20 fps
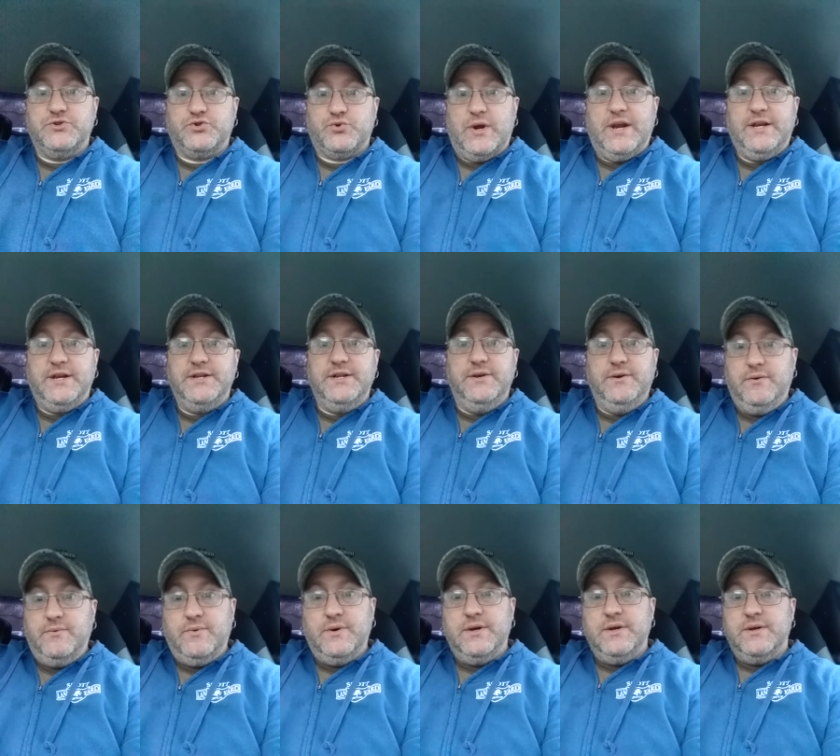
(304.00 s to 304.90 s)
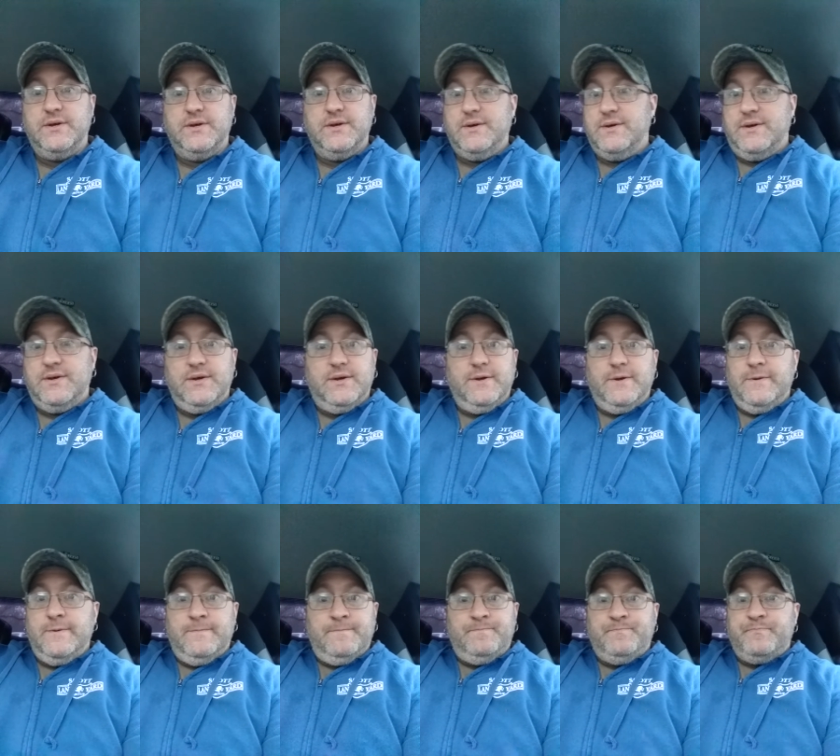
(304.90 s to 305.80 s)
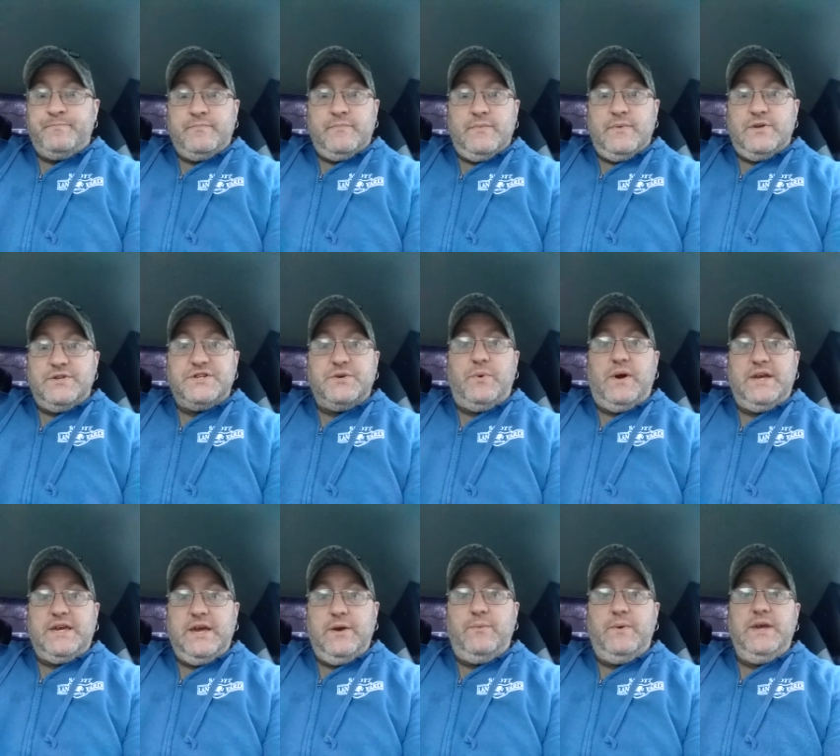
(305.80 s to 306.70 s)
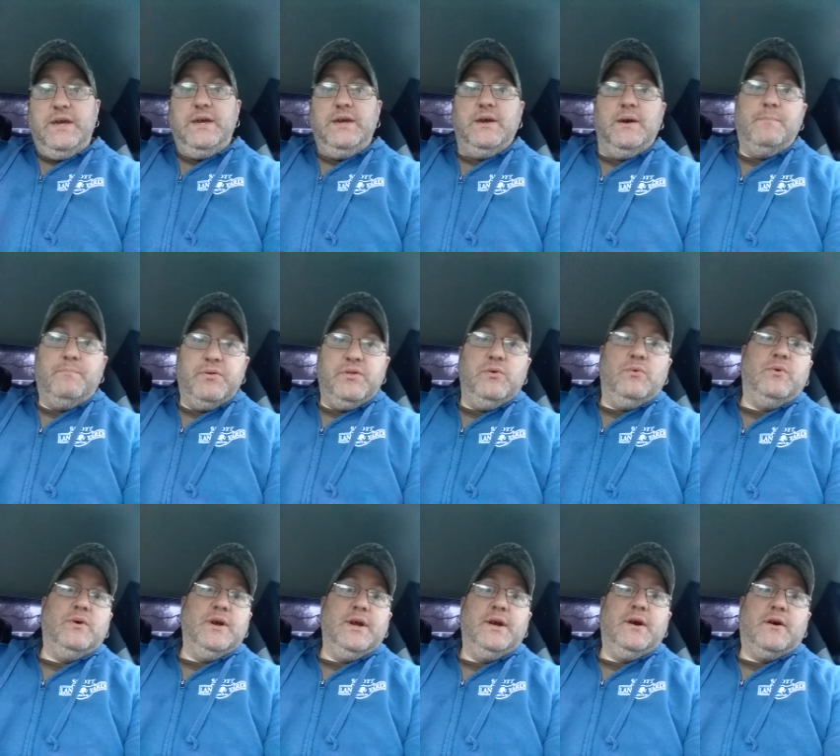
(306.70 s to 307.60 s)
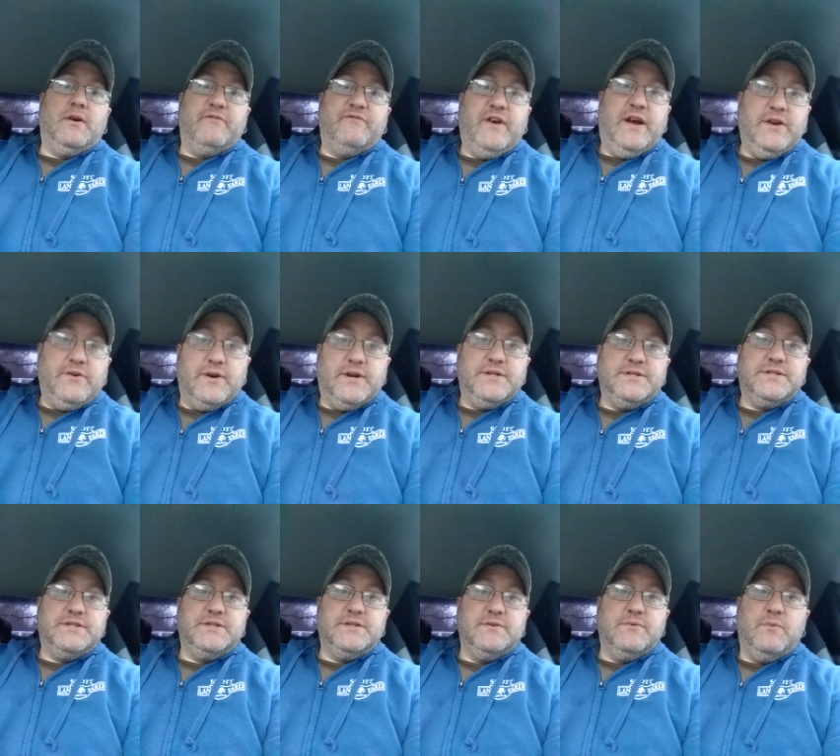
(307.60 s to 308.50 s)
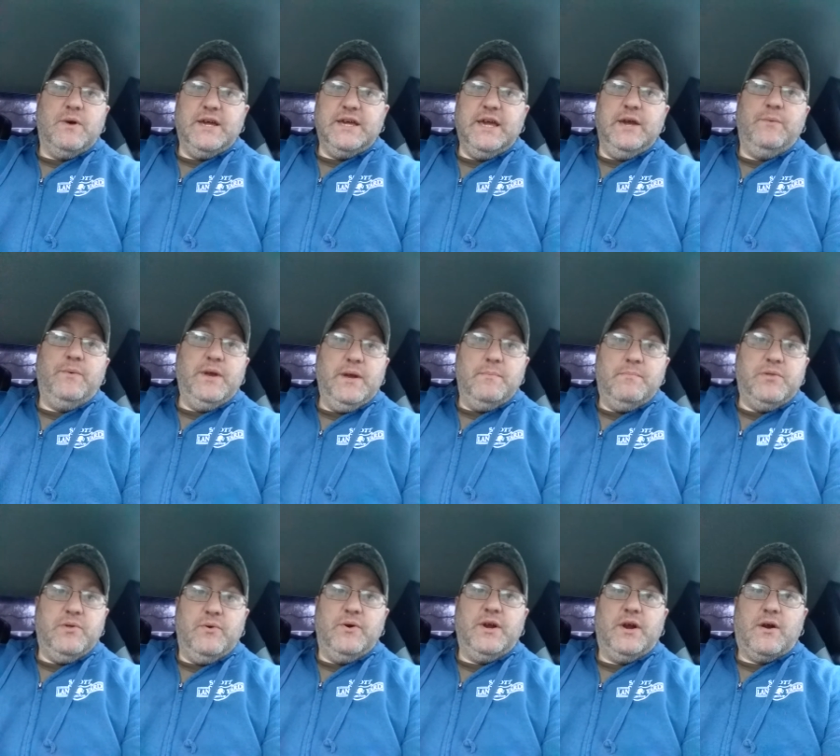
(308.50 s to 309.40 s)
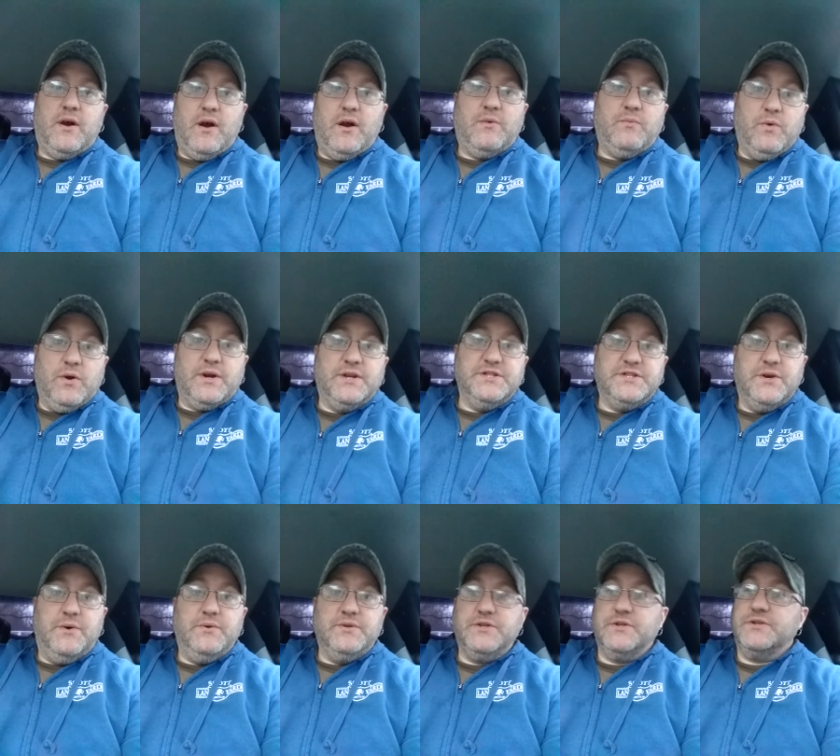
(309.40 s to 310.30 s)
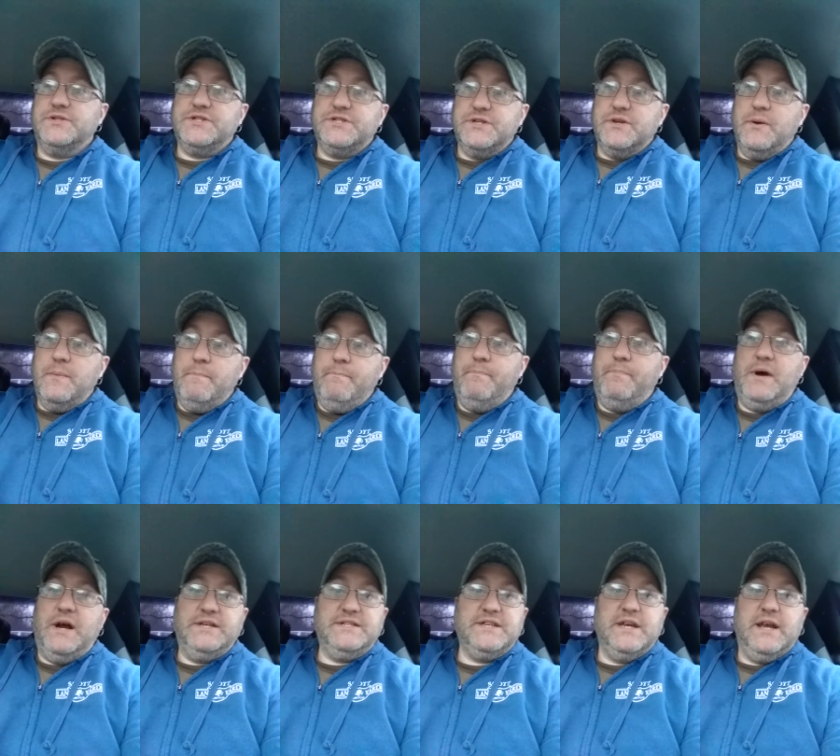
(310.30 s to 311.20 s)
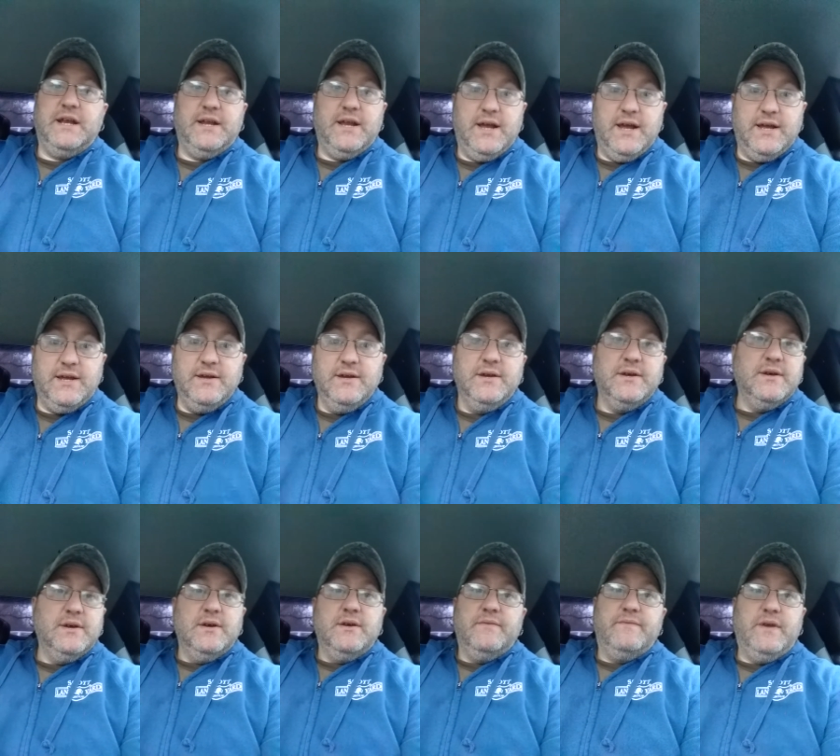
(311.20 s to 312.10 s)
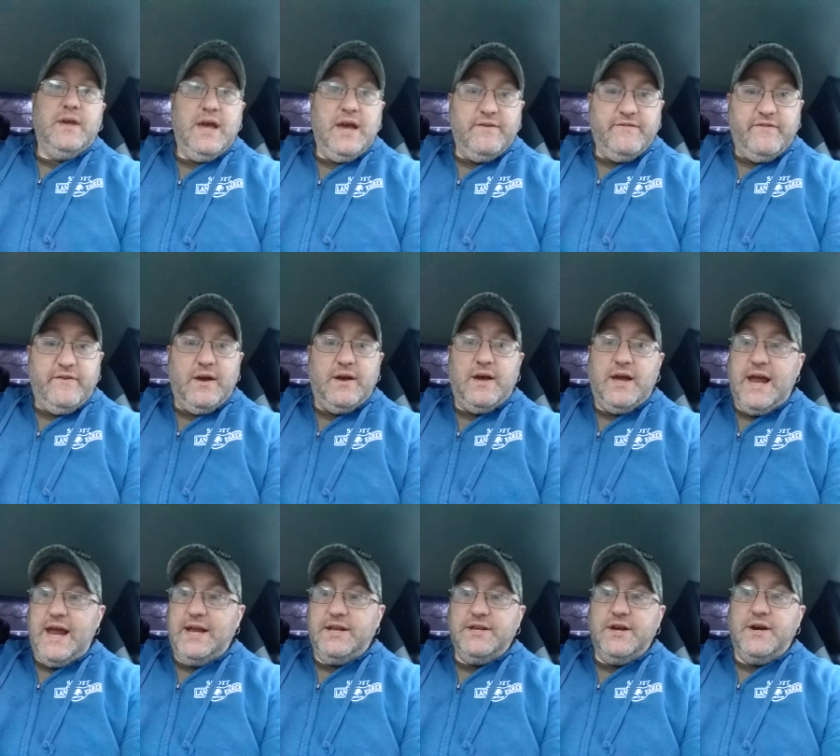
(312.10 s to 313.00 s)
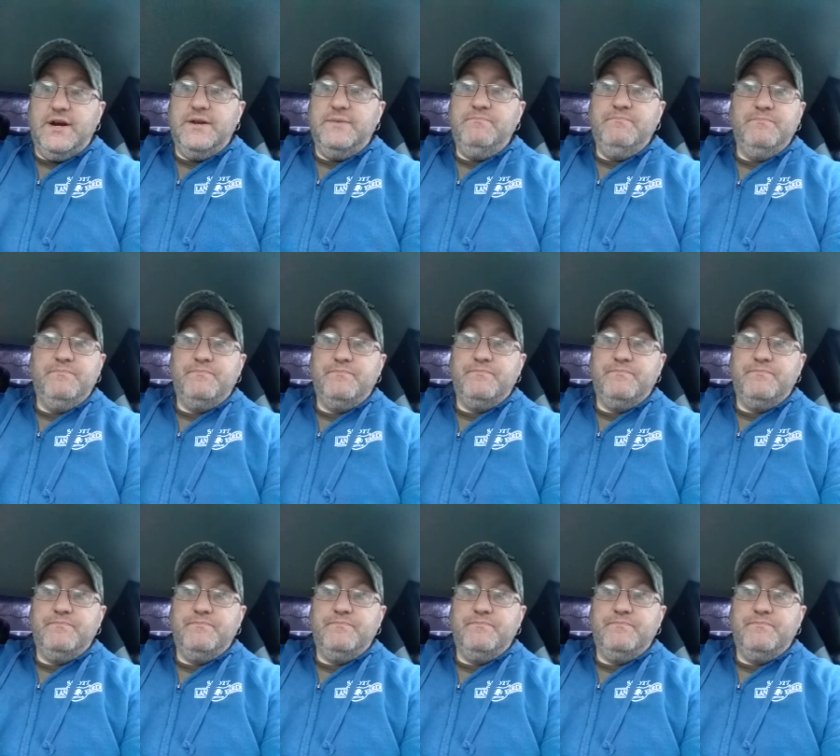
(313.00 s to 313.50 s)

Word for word: trained to do. So why can't we employ our veterans? Why can't we employ our hardworking soldiers by saying, hey, if you have a handgun,